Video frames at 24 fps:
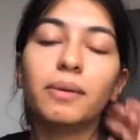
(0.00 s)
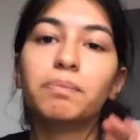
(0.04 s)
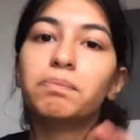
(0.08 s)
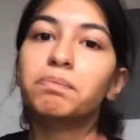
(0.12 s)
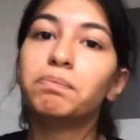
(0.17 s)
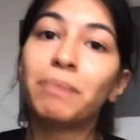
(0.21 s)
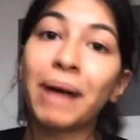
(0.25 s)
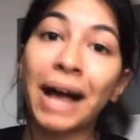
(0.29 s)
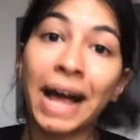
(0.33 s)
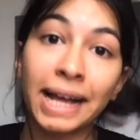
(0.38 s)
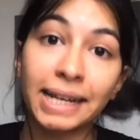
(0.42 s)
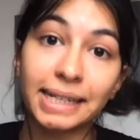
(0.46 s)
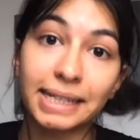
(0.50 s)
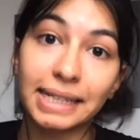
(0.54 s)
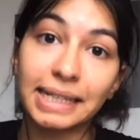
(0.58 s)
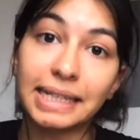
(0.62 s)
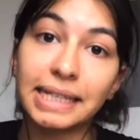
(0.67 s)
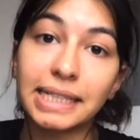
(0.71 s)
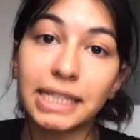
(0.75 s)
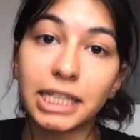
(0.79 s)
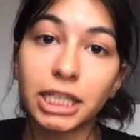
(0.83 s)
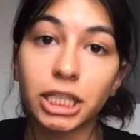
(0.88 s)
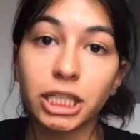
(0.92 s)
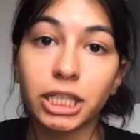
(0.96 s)
bad
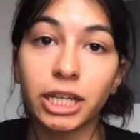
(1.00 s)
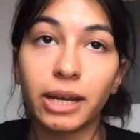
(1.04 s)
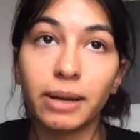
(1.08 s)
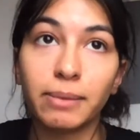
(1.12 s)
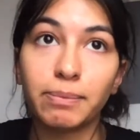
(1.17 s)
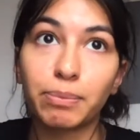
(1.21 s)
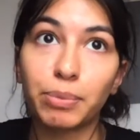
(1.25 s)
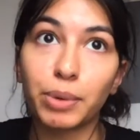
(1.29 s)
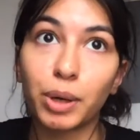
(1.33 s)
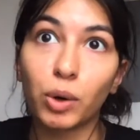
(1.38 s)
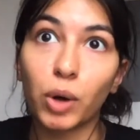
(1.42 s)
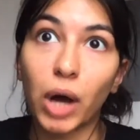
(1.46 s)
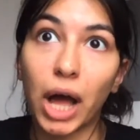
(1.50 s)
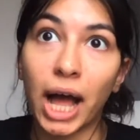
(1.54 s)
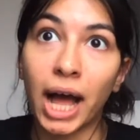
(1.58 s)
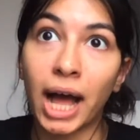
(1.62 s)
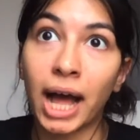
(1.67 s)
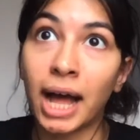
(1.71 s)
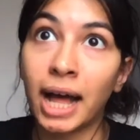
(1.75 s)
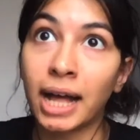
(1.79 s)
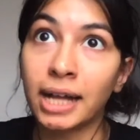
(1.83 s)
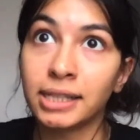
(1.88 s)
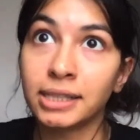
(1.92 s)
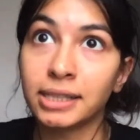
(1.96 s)
leadership,
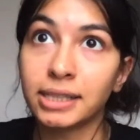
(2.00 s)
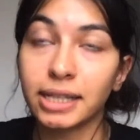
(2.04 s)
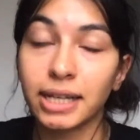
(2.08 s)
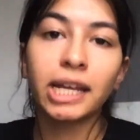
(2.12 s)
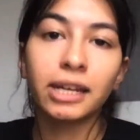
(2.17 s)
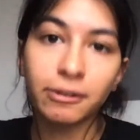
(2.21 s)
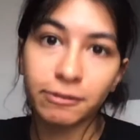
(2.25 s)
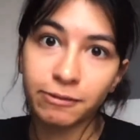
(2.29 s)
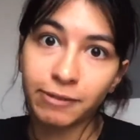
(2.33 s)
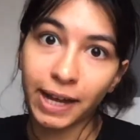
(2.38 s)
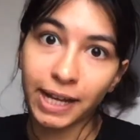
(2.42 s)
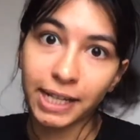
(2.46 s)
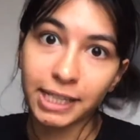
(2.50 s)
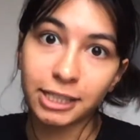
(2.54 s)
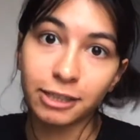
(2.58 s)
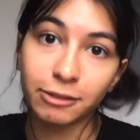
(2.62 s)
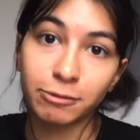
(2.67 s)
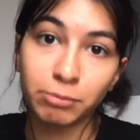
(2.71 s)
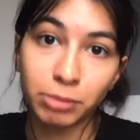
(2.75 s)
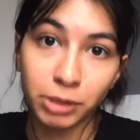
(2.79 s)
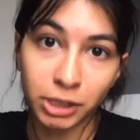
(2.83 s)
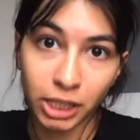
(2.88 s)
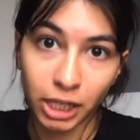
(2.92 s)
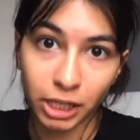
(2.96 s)
and ineffective
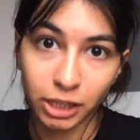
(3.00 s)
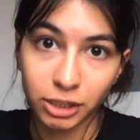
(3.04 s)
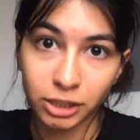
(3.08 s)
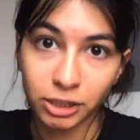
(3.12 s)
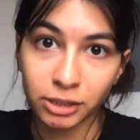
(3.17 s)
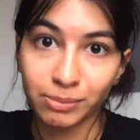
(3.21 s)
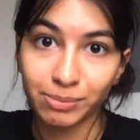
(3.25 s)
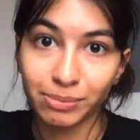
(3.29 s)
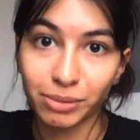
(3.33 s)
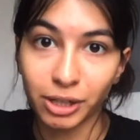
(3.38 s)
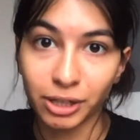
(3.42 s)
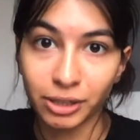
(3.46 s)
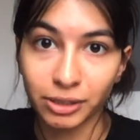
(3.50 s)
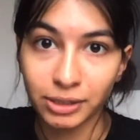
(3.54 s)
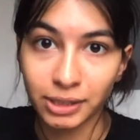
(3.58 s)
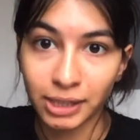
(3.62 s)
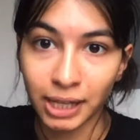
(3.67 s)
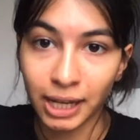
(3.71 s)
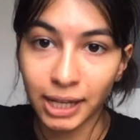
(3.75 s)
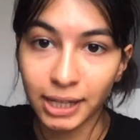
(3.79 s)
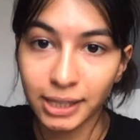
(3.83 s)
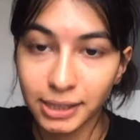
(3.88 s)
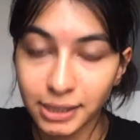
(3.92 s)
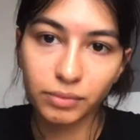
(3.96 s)
production
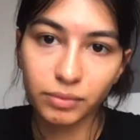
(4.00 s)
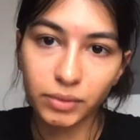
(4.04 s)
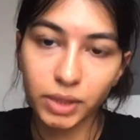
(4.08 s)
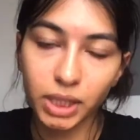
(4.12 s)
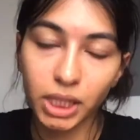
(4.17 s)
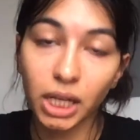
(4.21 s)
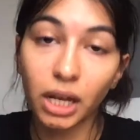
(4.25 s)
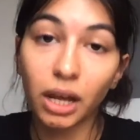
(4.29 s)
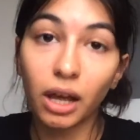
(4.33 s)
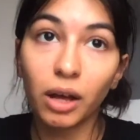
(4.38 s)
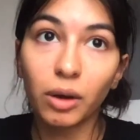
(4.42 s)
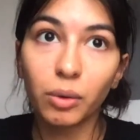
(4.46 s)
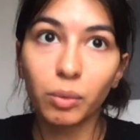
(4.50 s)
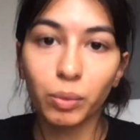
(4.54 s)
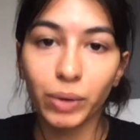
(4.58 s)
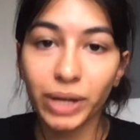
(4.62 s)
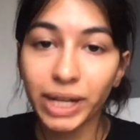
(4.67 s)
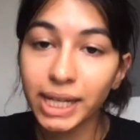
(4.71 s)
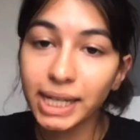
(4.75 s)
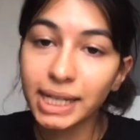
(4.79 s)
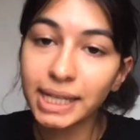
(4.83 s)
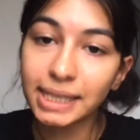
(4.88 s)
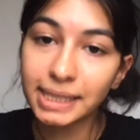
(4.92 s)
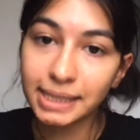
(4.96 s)
process.
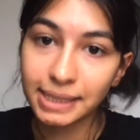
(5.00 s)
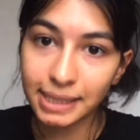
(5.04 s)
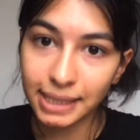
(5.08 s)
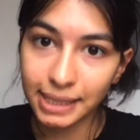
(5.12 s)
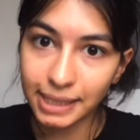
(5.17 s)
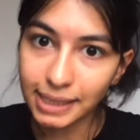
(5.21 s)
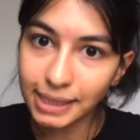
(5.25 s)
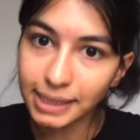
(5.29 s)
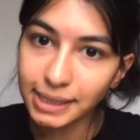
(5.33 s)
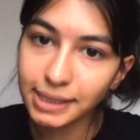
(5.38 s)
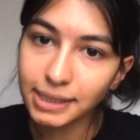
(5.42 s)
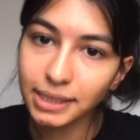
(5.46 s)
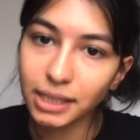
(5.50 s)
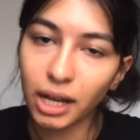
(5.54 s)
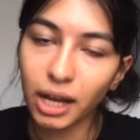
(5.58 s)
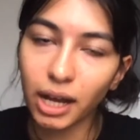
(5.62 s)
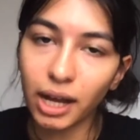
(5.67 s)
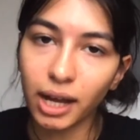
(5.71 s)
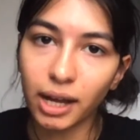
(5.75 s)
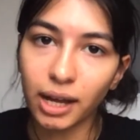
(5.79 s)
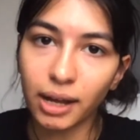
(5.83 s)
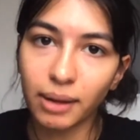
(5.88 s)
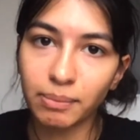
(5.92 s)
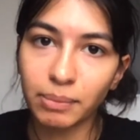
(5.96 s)
Weaknesses
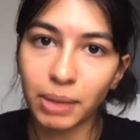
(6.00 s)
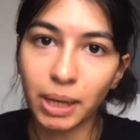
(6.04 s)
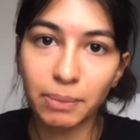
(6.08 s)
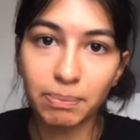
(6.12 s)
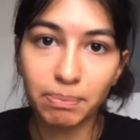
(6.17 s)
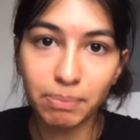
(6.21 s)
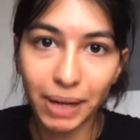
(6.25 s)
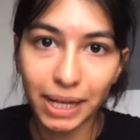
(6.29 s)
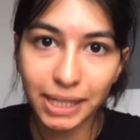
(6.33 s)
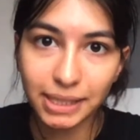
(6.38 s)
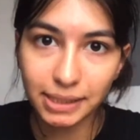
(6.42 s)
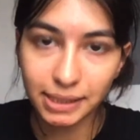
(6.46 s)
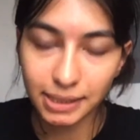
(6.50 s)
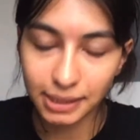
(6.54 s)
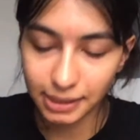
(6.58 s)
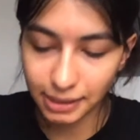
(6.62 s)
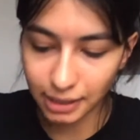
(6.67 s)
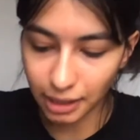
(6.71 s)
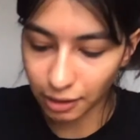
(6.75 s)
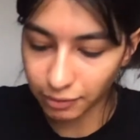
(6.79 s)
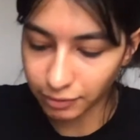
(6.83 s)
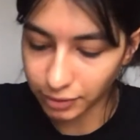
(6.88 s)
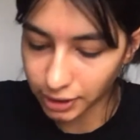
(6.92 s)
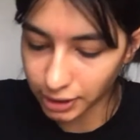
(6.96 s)
are best
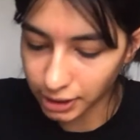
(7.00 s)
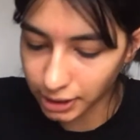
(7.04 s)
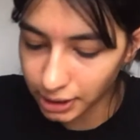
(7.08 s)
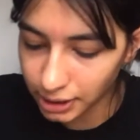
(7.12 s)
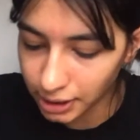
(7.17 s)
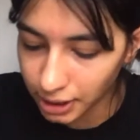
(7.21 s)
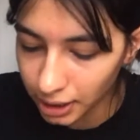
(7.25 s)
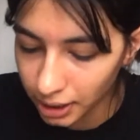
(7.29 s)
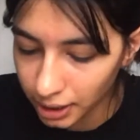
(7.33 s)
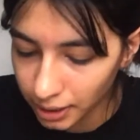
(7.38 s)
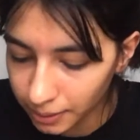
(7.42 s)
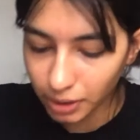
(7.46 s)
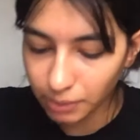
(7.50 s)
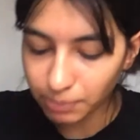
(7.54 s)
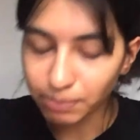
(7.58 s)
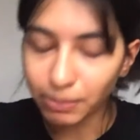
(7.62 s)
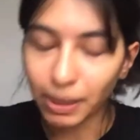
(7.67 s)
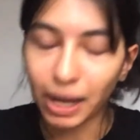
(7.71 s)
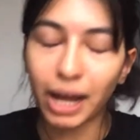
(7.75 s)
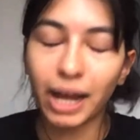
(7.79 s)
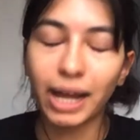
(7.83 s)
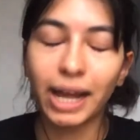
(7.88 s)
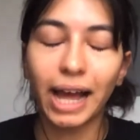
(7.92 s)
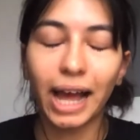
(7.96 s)
discovered
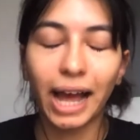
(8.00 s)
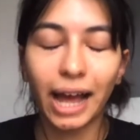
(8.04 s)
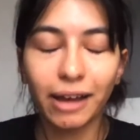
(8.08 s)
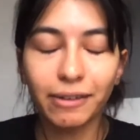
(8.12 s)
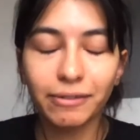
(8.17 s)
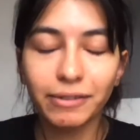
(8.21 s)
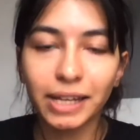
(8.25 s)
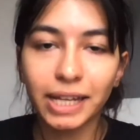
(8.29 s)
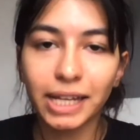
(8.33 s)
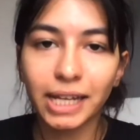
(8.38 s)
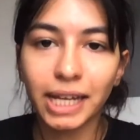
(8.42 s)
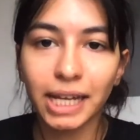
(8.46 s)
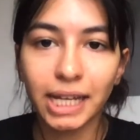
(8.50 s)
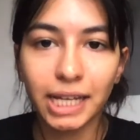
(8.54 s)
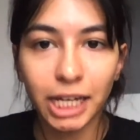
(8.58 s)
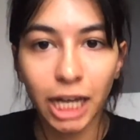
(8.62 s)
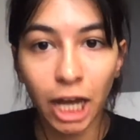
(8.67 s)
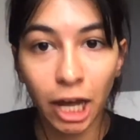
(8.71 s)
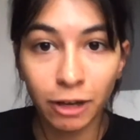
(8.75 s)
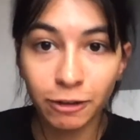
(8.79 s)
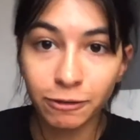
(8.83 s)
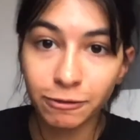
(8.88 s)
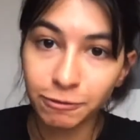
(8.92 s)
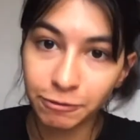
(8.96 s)
by having
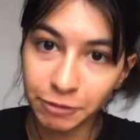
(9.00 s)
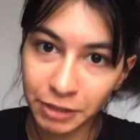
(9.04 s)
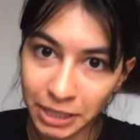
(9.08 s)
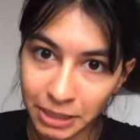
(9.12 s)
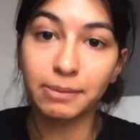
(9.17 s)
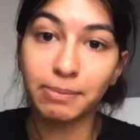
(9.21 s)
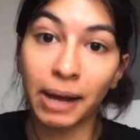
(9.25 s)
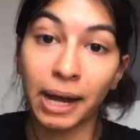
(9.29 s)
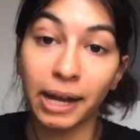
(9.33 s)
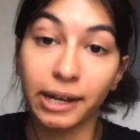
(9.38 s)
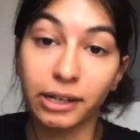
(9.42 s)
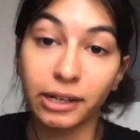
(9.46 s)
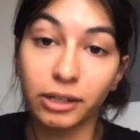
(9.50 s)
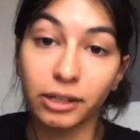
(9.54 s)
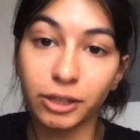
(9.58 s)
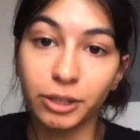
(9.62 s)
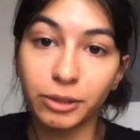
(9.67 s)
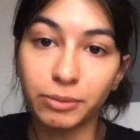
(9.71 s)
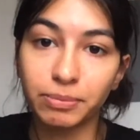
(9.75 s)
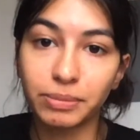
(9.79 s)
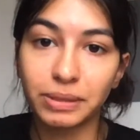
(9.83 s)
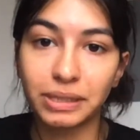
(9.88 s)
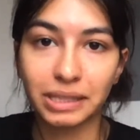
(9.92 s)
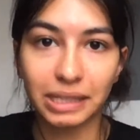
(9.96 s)
enough feedback
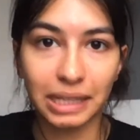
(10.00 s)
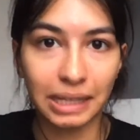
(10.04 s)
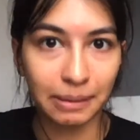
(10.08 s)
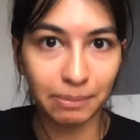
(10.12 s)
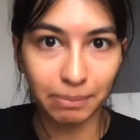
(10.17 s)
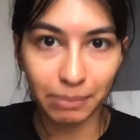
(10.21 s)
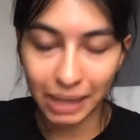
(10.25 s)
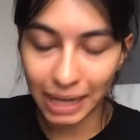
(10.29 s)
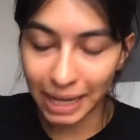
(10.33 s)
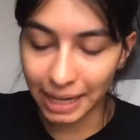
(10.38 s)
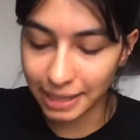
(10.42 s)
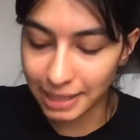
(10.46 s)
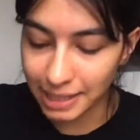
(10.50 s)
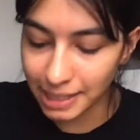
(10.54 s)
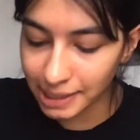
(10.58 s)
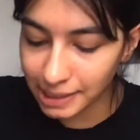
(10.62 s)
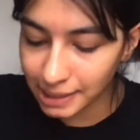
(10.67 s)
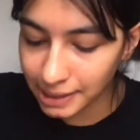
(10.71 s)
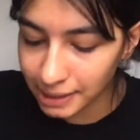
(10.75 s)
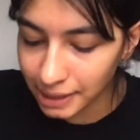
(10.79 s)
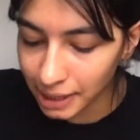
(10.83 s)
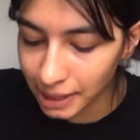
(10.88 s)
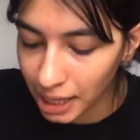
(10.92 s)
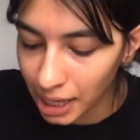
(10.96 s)
loops in place,
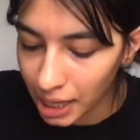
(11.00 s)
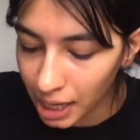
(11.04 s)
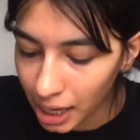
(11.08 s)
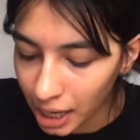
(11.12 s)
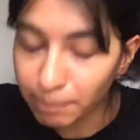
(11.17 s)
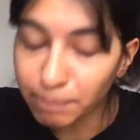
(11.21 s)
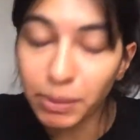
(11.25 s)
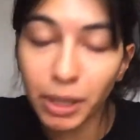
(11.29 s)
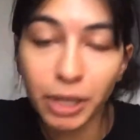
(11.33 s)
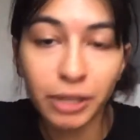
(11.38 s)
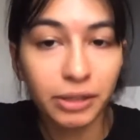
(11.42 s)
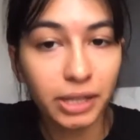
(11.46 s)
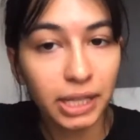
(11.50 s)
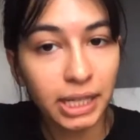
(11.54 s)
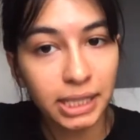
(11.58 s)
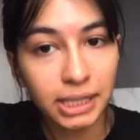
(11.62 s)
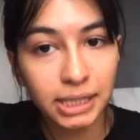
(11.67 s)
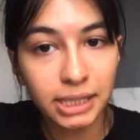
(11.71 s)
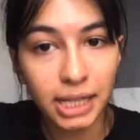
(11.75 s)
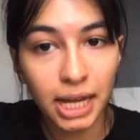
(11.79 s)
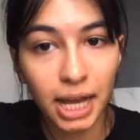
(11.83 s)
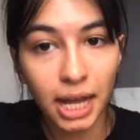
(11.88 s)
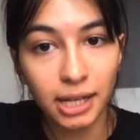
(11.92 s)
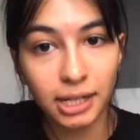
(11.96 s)
both
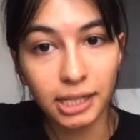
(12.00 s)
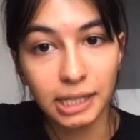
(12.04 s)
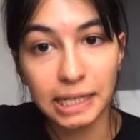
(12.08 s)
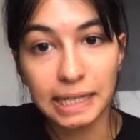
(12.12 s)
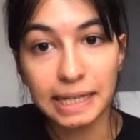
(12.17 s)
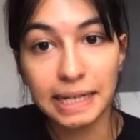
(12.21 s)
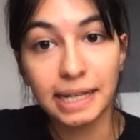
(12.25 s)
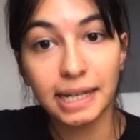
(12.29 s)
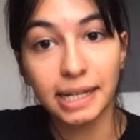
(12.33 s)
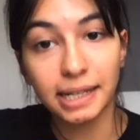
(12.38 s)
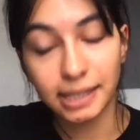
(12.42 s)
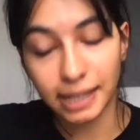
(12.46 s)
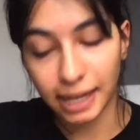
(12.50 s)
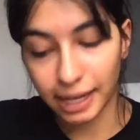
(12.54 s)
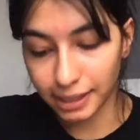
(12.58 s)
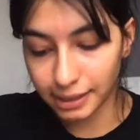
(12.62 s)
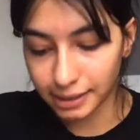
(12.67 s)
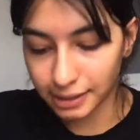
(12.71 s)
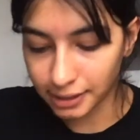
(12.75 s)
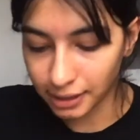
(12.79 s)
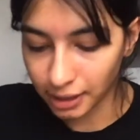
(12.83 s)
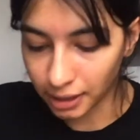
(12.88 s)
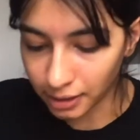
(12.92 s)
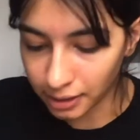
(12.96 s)
internally and
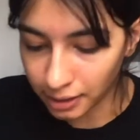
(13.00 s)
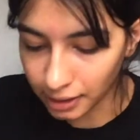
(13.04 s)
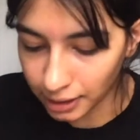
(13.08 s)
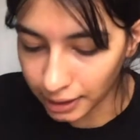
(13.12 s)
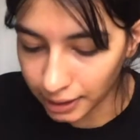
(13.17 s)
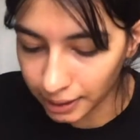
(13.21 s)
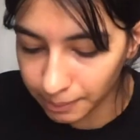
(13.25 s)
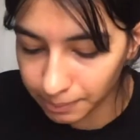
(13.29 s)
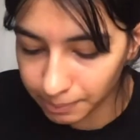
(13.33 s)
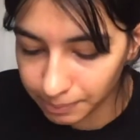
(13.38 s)
externally.